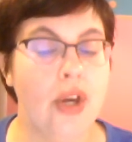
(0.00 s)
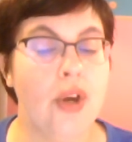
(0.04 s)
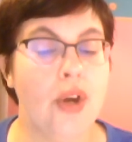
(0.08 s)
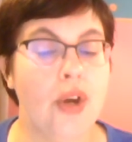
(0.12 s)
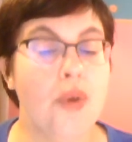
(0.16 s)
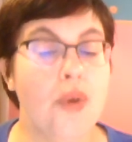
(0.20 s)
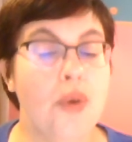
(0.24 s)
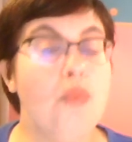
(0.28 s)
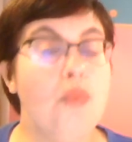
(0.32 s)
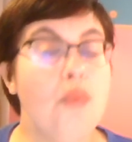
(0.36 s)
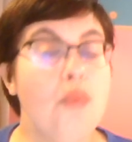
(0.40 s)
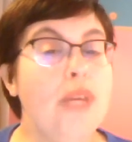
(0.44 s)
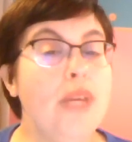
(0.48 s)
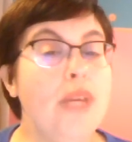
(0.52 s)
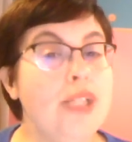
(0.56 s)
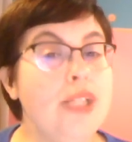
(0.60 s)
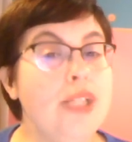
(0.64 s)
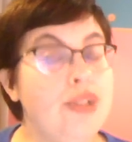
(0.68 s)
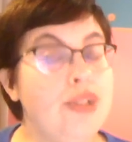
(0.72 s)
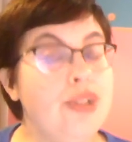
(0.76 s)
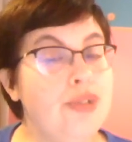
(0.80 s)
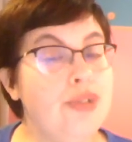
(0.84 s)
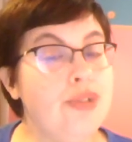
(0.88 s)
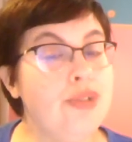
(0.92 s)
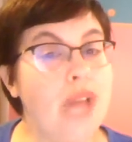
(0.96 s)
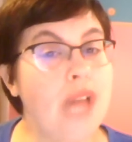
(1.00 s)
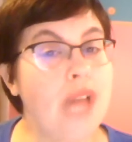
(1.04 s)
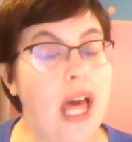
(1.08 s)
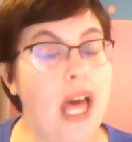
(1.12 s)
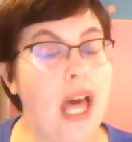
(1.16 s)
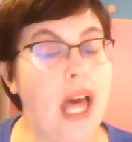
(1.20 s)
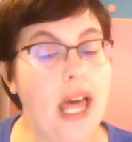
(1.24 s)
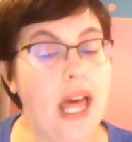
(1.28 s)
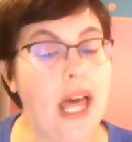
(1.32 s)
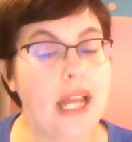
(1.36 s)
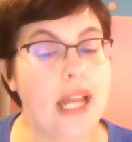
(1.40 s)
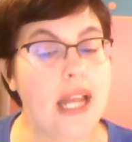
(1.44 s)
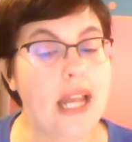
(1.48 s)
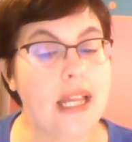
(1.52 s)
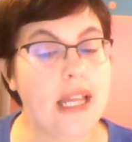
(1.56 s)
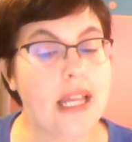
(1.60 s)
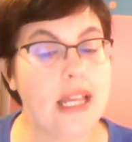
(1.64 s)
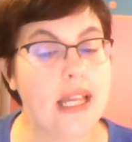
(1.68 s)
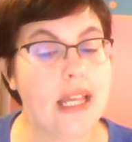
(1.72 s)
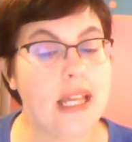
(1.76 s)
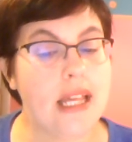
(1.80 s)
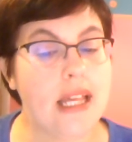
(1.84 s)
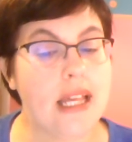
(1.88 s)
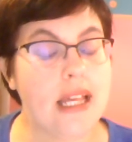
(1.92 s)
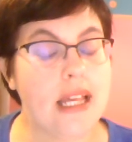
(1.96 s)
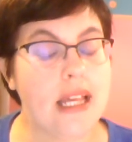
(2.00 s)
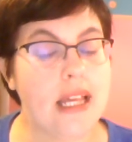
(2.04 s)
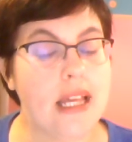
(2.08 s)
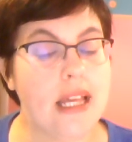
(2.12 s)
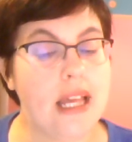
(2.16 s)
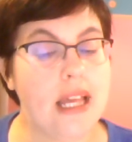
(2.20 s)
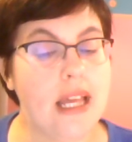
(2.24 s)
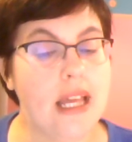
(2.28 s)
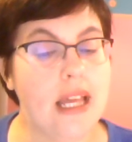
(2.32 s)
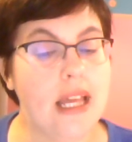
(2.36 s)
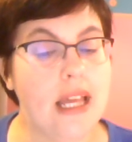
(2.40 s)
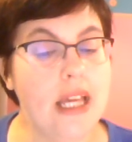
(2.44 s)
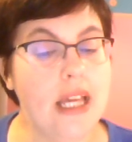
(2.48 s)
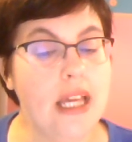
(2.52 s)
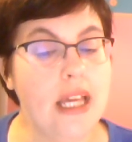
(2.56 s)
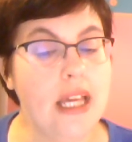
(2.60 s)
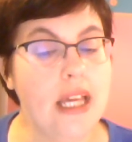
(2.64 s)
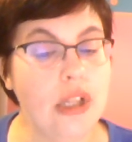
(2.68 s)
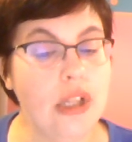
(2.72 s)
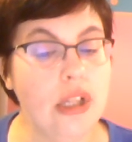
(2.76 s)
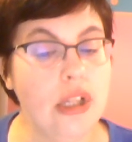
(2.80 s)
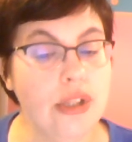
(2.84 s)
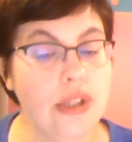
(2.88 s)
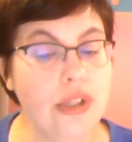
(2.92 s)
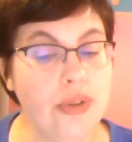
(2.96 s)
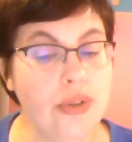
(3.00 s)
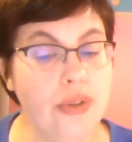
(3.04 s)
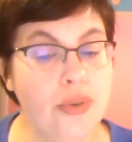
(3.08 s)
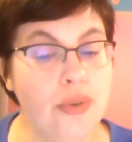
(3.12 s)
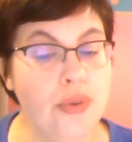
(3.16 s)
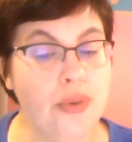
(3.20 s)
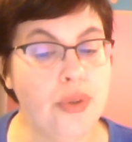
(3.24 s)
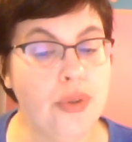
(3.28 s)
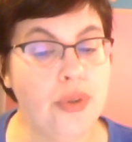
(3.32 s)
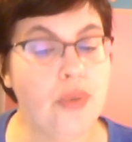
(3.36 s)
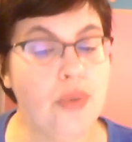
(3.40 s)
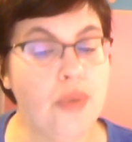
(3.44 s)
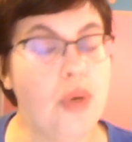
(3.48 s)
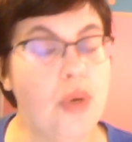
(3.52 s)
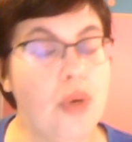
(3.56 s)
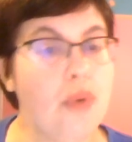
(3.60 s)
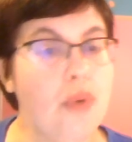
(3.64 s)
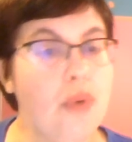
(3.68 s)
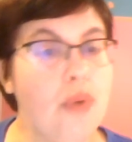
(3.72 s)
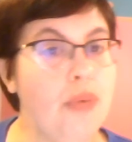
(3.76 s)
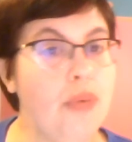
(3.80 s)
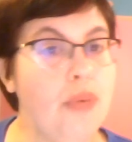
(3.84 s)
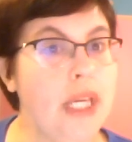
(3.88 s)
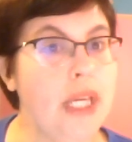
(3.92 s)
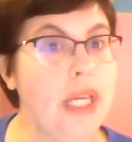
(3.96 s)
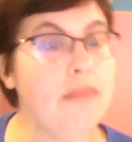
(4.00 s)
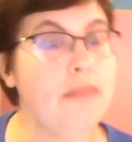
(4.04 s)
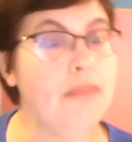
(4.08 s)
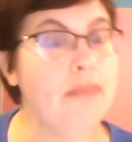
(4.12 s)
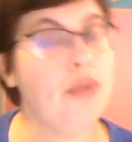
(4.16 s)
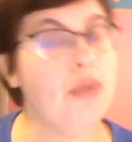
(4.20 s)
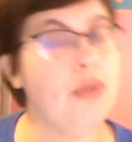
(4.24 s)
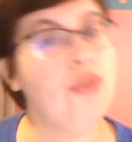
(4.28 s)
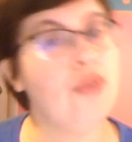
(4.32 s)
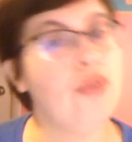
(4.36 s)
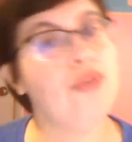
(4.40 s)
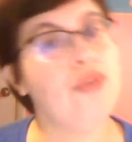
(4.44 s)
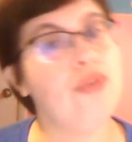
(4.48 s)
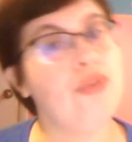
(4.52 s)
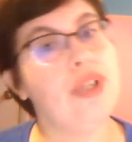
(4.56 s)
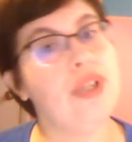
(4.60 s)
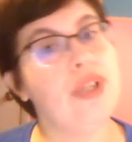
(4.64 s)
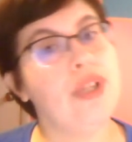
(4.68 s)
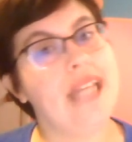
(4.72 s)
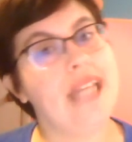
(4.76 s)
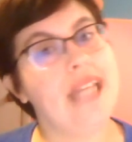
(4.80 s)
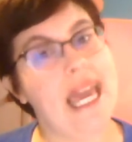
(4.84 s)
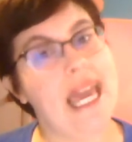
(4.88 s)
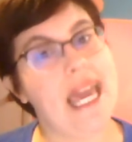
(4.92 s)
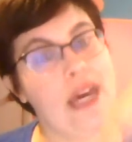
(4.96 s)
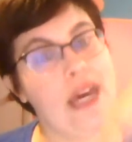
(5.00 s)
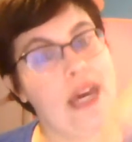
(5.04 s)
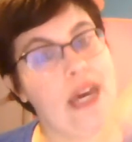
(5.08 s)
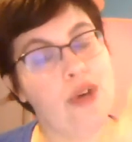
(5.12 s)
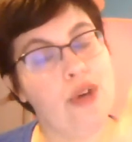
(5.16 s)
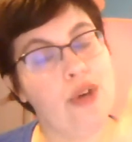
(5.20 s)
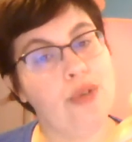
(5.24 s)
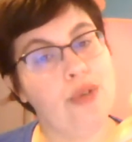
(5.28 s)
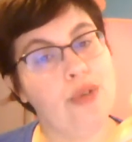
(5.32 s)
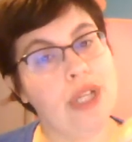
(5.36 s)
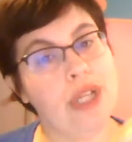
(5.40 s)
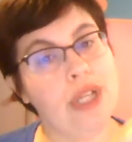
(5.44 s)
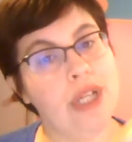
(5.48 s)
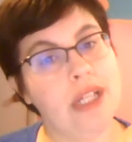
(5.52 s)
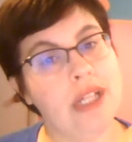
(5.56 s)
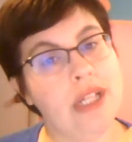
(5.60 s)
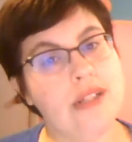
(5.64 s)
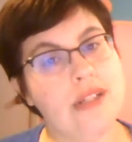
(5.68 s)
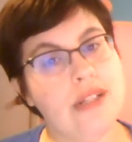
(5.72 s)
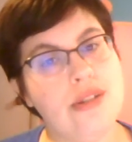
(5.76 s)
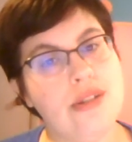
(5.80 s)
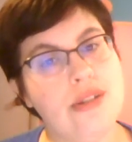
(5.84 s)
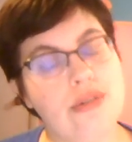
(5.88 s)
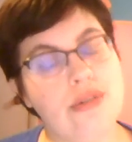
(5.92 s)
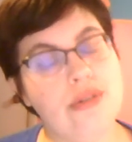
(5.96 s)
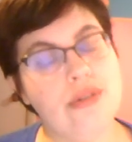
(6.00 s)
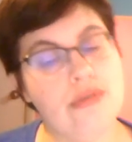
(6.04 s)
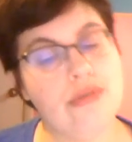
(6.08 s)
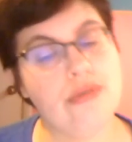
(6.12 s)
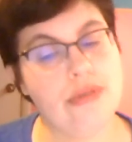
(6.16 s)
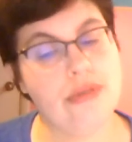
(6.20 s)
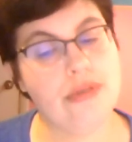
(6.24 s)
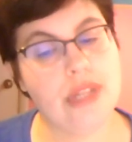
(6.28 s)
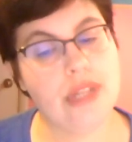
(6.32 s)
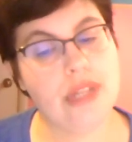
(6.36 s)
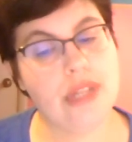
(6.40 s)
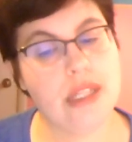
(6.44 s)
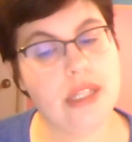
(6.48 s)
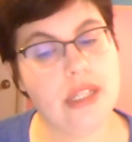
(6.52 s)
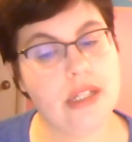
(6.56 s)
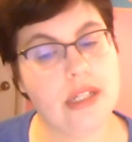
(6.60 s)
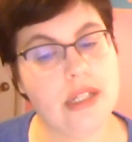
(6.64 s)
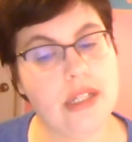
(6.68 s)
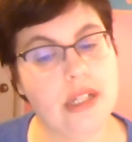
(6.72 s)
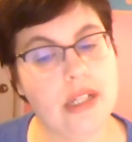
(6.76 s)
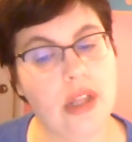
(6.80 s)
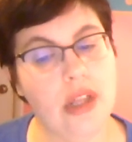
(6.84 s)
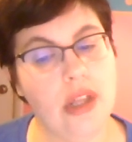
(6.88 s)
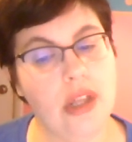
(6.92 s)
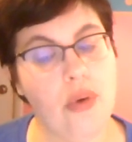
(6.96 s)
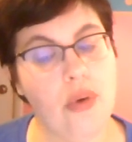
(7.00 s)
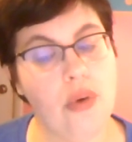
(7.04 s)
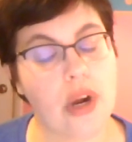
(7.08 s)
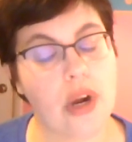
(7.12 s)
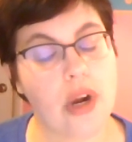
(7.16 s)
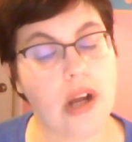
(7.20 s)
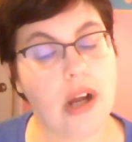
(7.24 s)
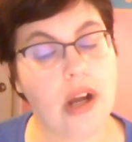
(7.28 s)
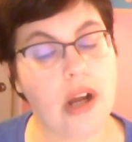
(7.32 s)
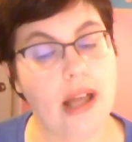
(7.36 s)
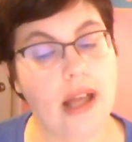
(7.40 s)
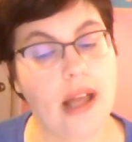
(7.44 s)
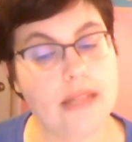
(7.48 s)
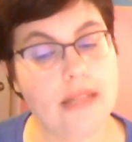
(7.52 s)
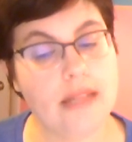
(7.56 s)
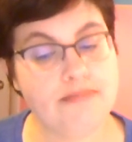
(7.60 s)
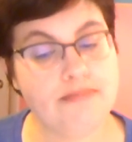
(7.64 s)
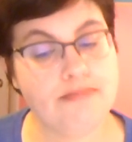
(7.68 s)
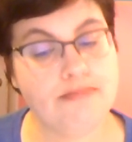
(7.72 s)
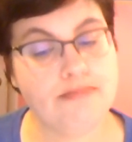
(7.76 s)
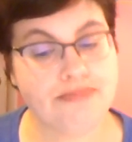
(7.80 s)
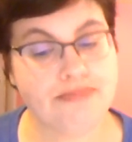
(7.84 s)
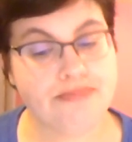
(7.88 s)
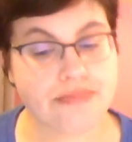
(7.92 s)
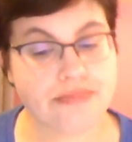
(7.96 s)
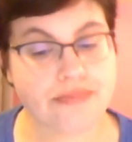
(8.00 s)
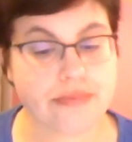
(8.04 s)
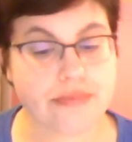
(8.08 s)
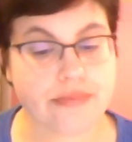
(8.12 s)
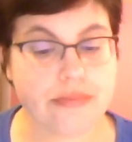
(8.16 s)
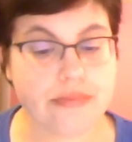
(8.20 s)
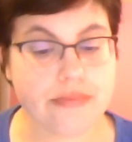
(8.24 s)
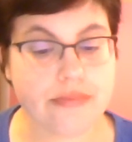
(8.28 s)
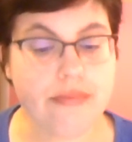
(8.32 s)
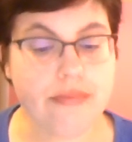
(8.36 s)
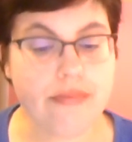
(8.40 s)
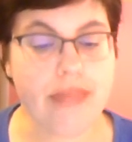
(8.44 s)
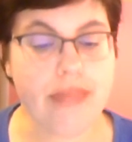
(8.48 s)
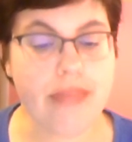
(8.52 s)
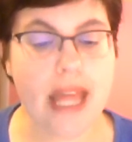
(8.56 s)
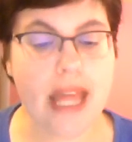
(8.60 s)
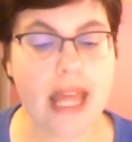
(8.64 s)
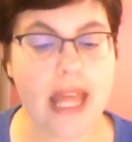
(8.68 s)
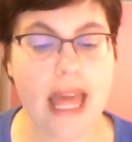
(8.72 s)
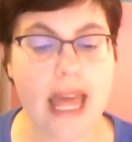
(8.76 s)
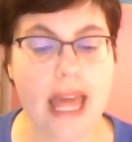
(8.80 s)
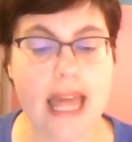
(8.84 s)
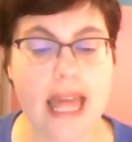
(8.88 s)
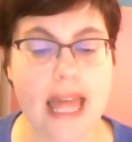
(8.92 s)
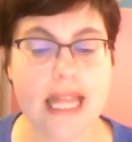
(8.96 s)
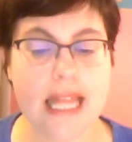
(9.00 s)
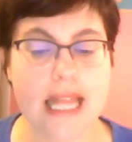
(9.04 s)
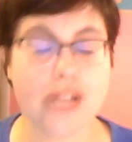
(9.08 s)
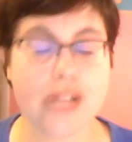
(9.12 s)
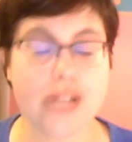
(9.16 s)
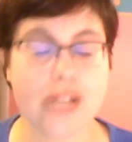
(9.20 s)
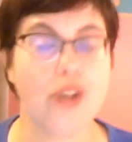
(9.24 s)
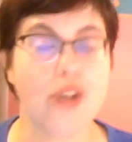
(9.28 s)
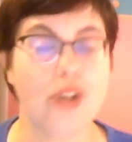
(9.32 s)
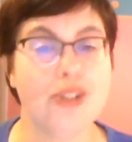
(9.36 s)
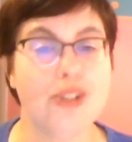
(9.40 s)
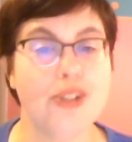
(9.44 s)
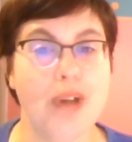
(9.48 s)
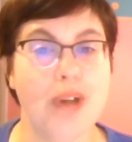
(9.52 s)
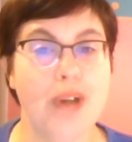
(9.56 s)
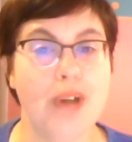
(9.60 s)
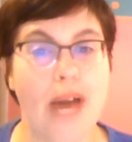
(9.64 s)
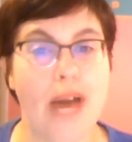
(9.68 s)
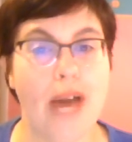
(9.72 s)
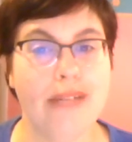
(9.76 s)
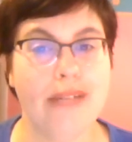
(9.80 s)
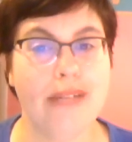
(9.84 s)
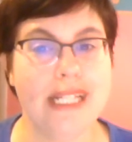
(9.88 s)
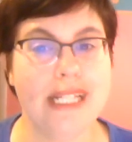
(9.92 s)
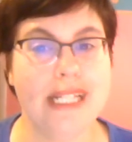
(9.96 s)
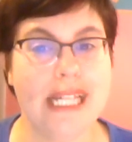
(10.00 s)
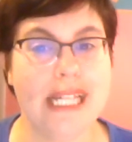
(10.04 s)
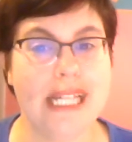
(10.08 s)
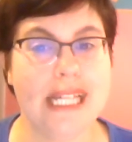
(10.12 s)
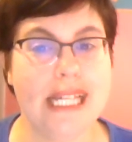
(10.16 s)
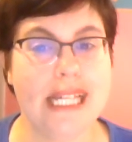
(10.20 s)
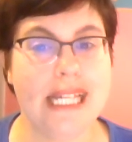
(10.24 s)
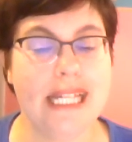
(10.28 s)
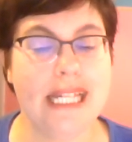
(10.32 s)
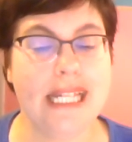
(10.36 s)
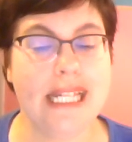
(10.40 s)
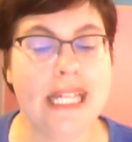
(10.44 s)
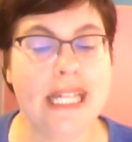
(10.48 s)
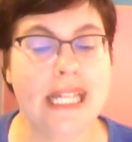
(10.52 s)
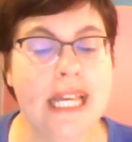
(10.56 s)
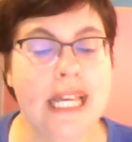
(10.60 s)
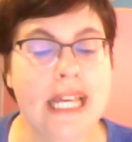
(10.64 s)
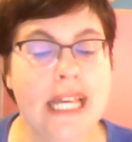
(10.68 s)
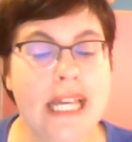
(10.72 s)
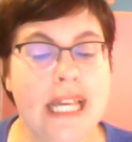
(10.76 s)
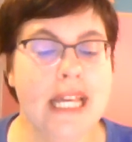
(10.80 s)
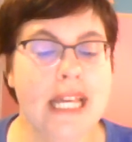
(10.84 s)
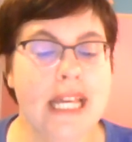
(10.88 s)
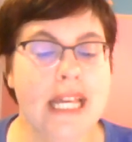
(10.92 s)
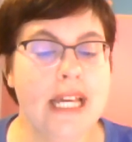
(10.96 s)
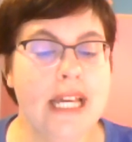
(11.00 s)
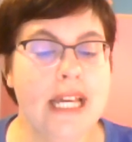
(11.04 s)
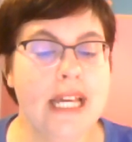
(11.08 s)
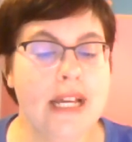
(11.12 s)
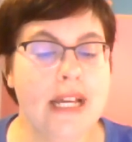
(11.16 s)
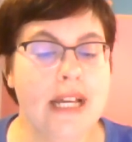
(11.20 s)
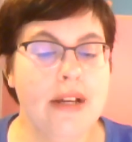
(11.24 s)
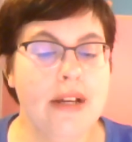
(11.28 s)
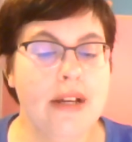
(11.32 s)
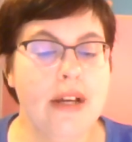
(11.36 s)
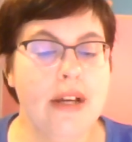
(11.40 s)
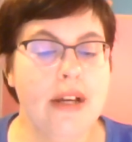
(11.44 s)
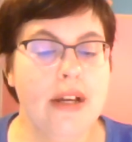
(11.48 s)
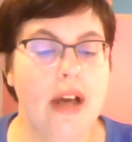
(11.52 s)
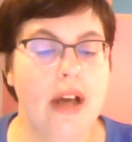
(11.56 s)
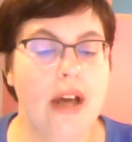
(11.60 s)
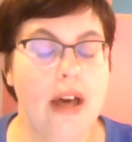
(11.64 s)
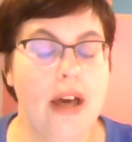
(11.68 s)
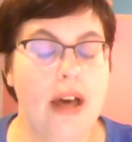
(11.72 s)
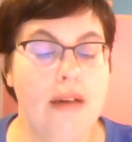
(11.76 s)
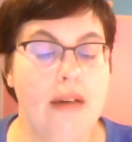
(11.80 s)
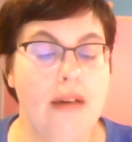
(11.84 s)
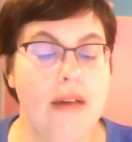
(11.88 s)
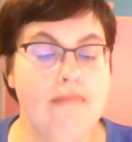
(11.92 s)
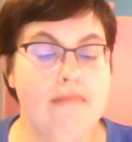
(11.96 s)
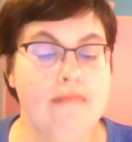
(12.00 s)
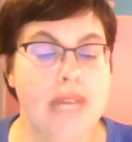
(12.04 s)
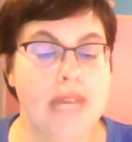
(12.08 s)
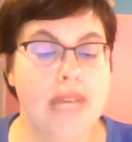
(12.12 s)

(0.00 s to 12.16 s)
We do not include what we moved down to the lower column. And that's also how we did 6D.